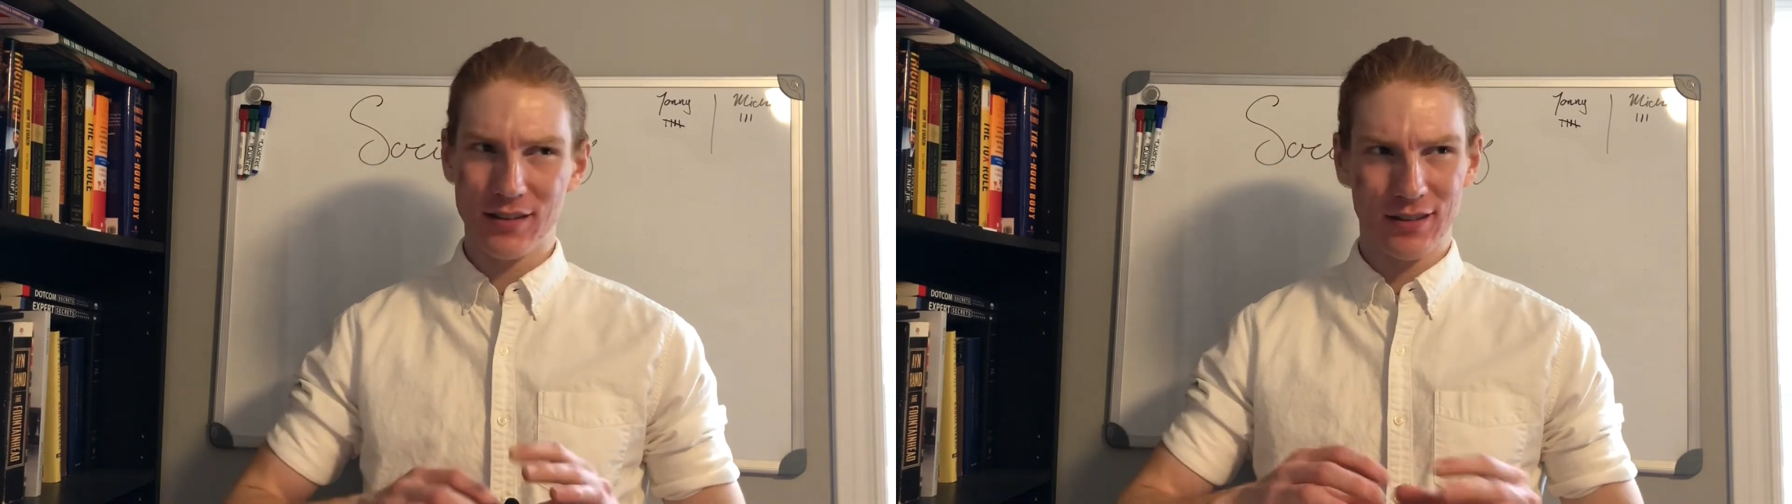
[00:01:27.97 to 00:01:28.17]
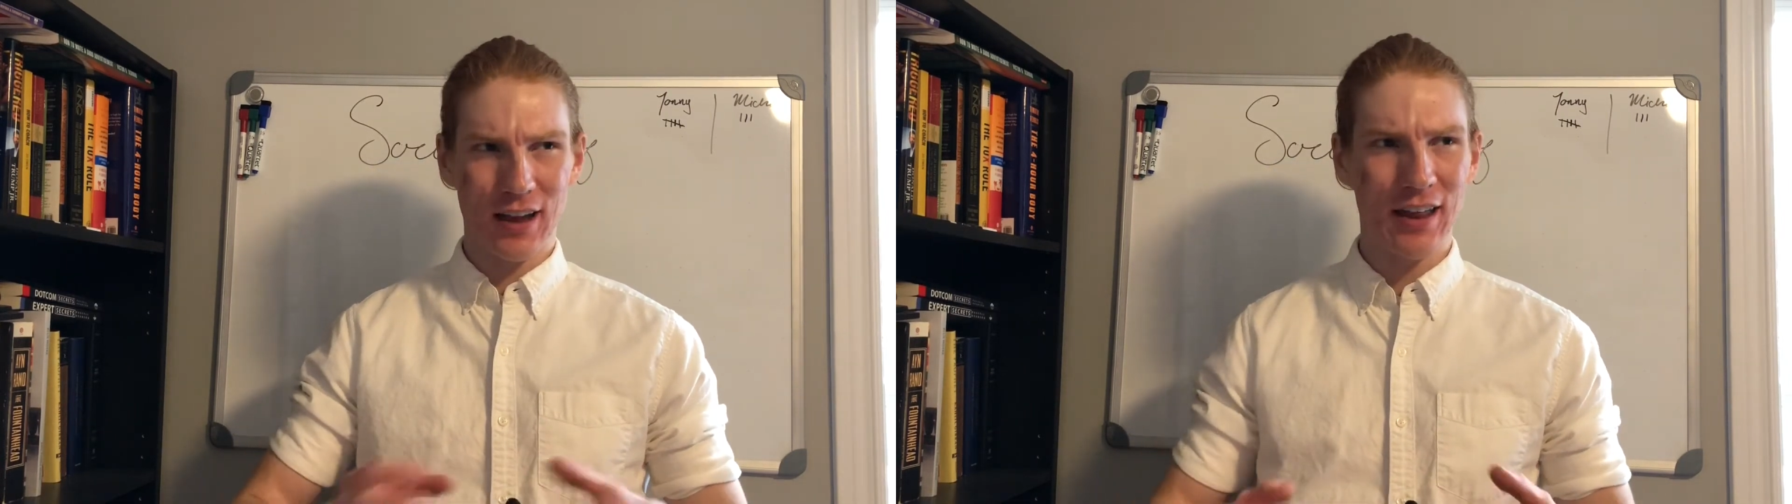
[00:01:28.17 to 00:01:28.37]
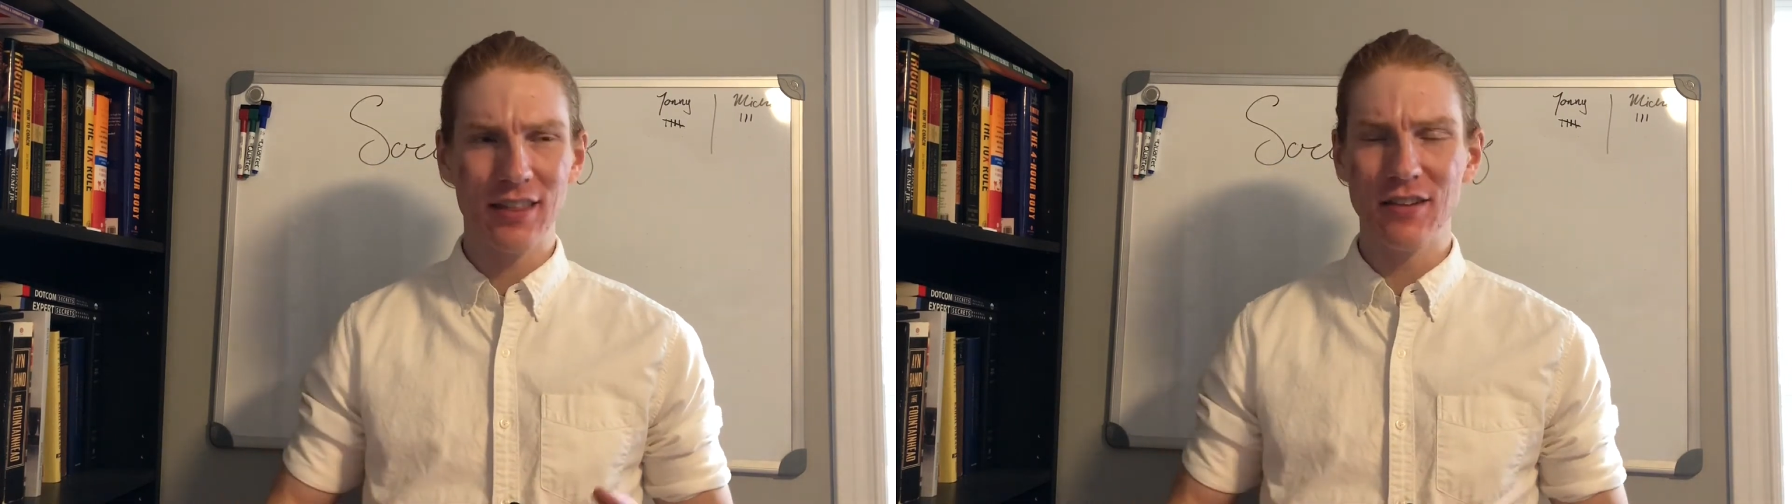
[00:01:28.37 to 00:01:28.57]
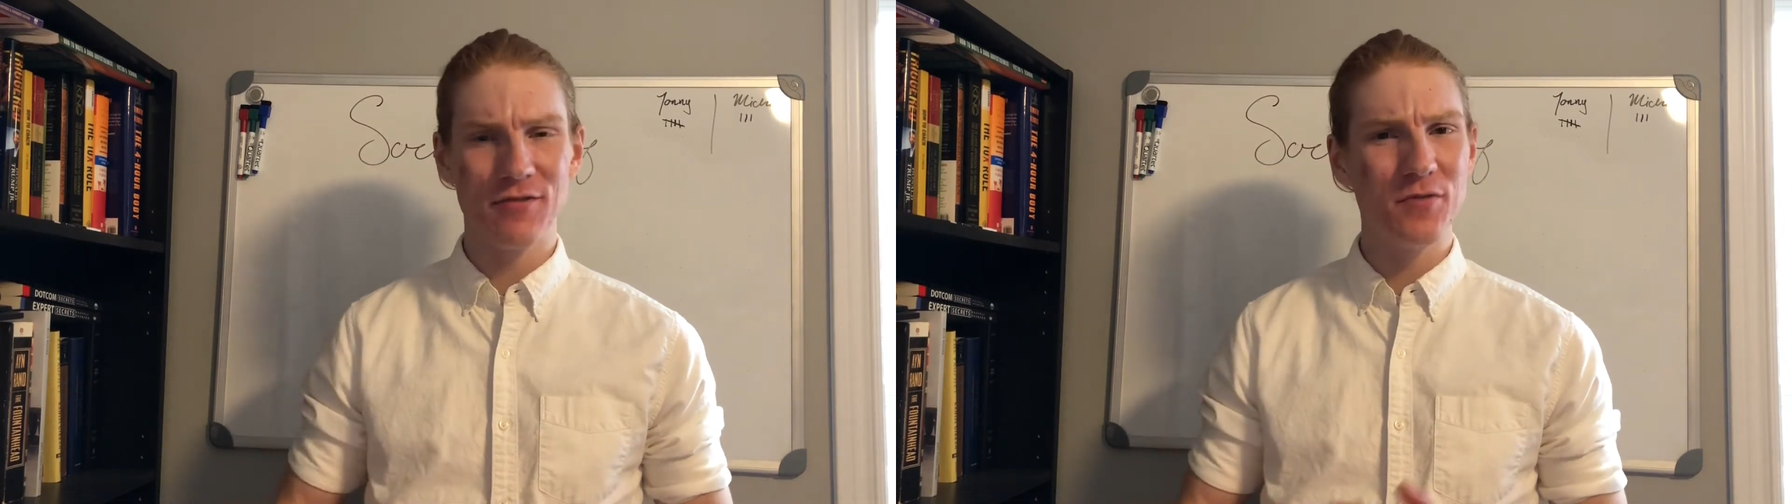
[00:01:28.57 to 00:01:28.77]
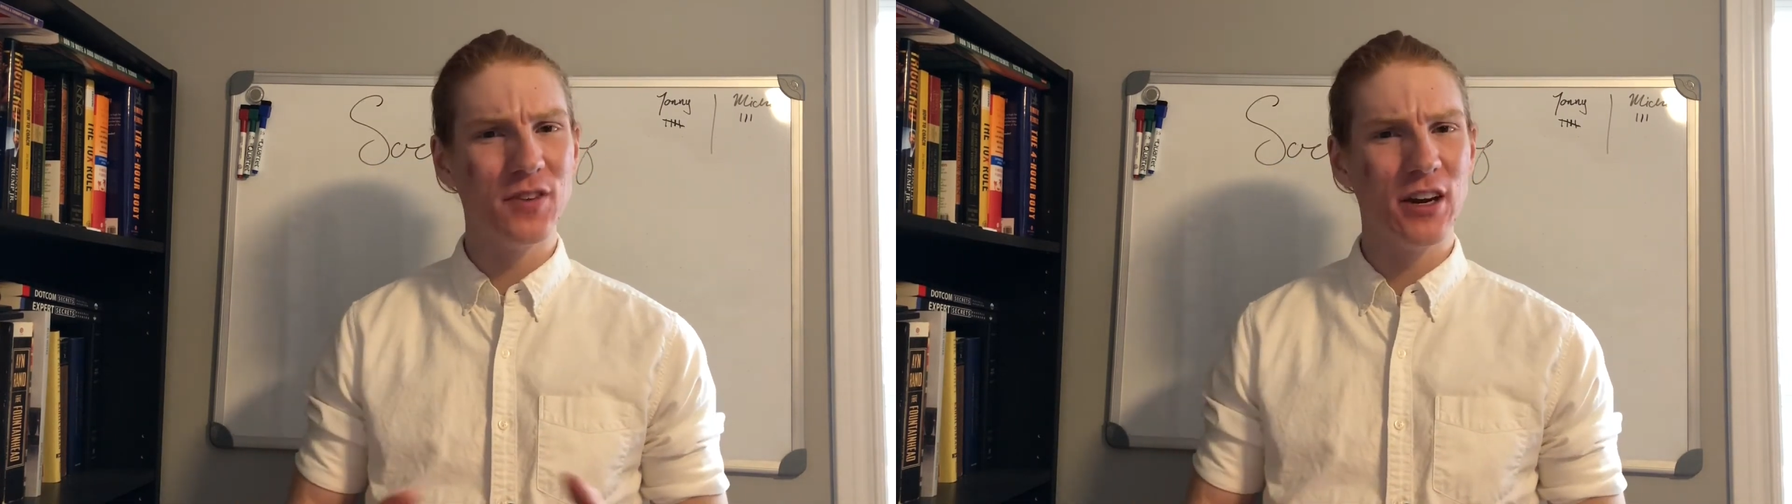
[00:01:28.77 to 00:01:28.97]
I think
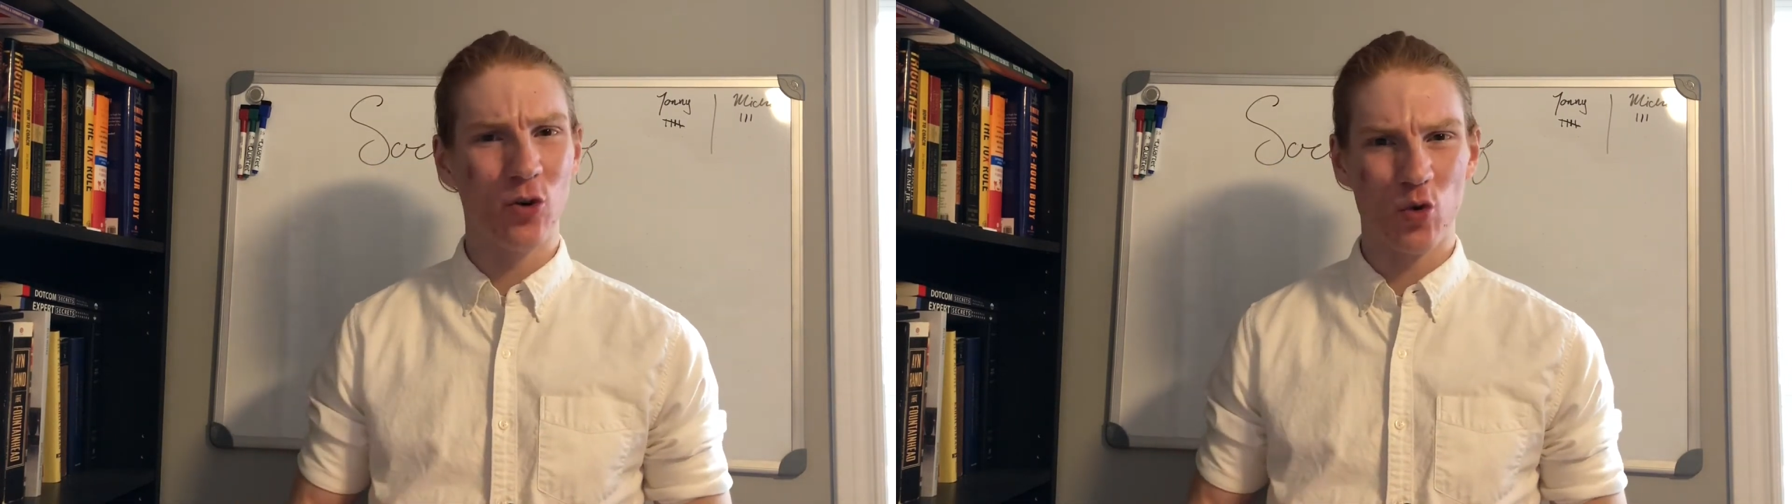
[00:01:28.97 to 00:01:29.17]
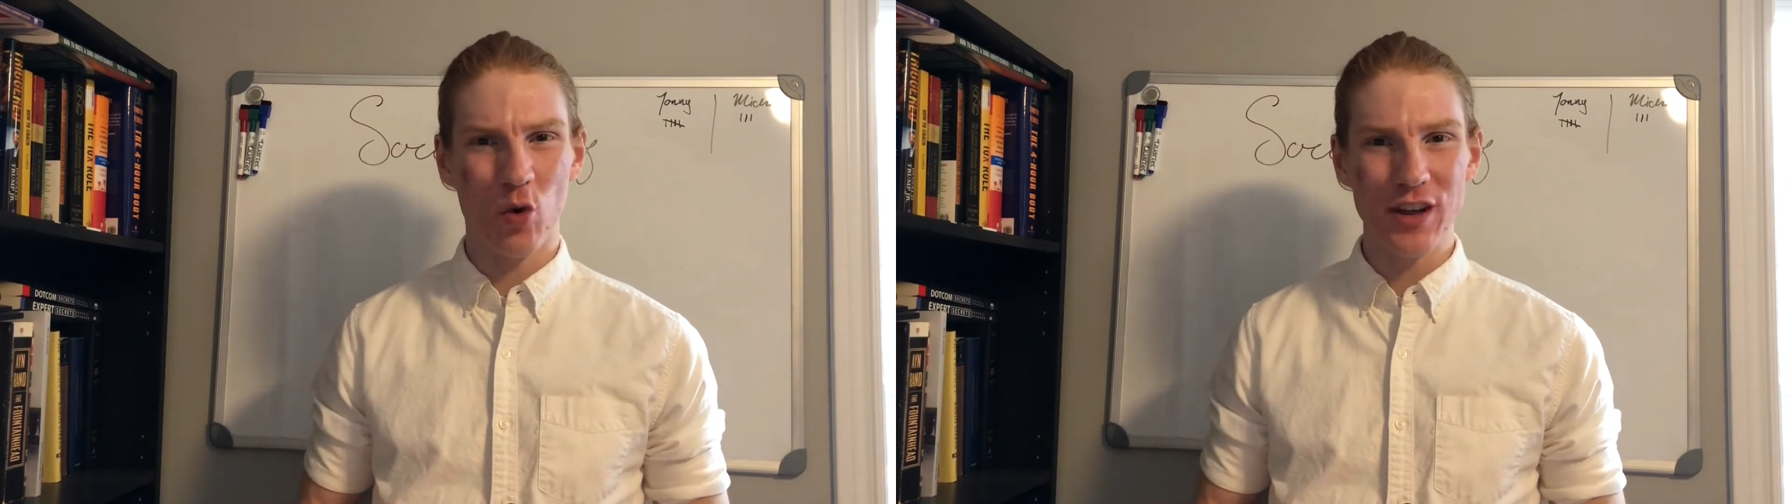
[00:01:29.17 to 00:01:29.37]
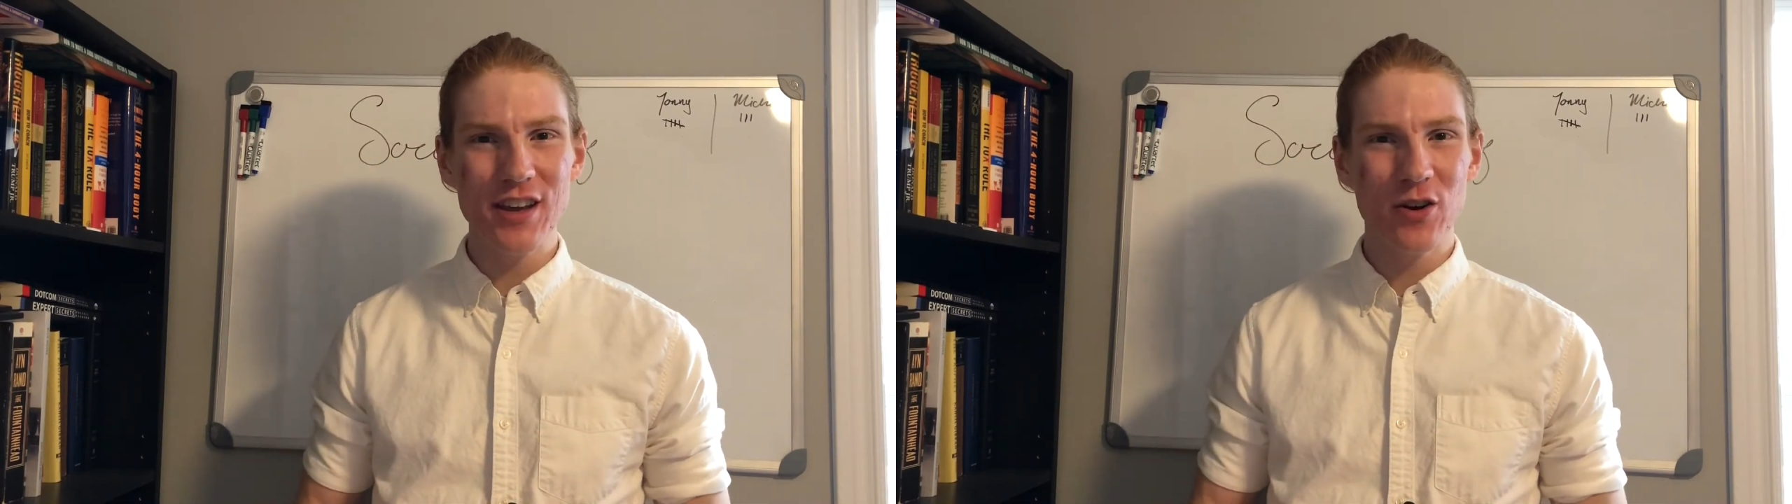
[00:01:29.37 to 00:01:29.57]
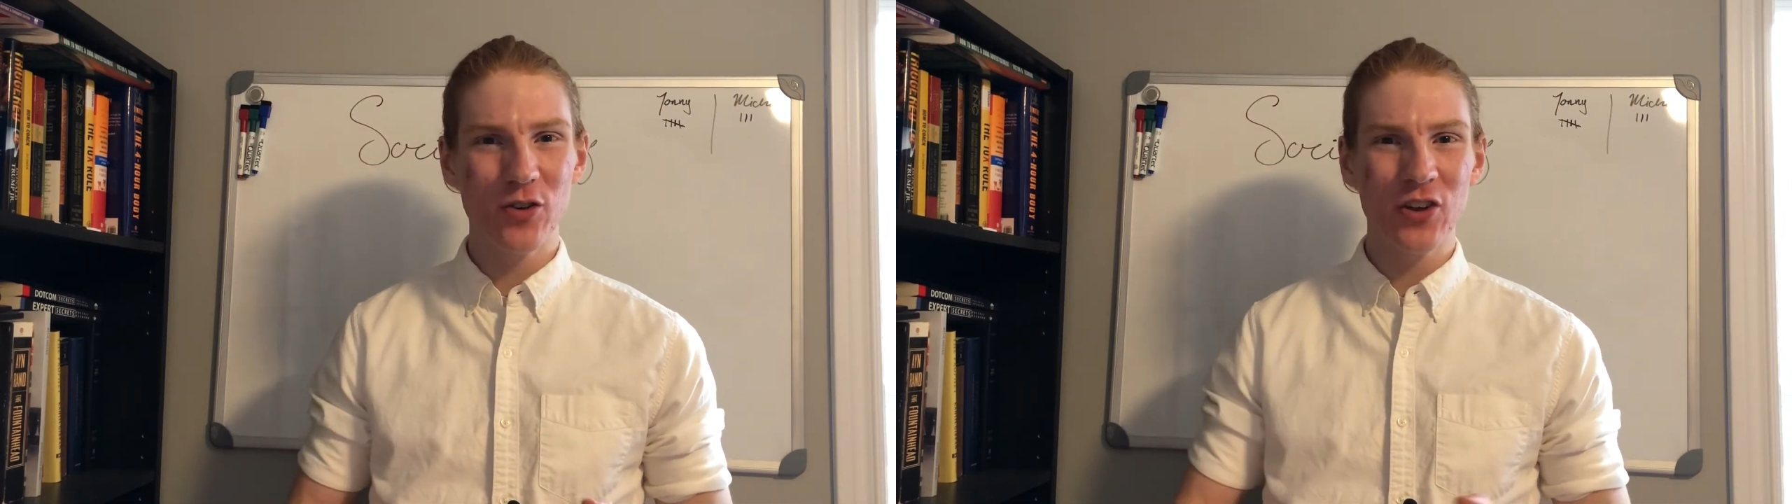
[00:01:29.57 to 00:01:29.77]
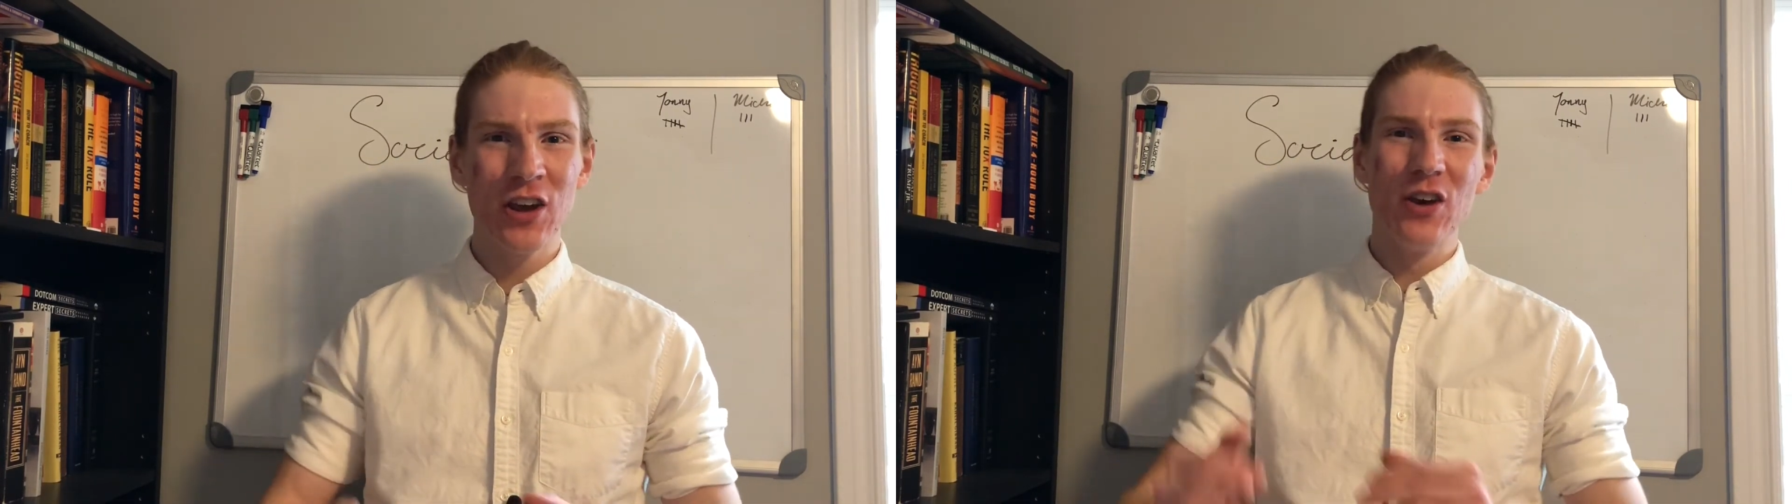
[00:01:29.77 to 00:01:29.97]
15 or 20 years,